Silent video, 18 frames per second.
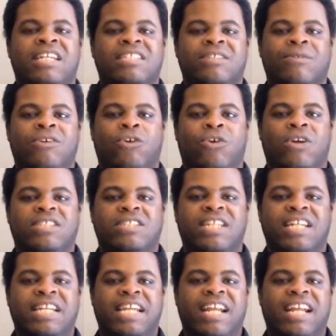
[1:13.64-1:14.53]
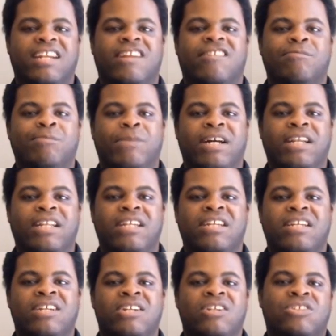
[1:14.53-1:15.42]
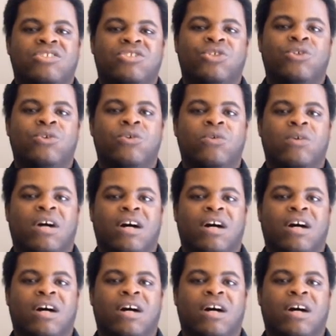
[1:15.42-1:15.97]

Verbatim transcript: in order to get enough money to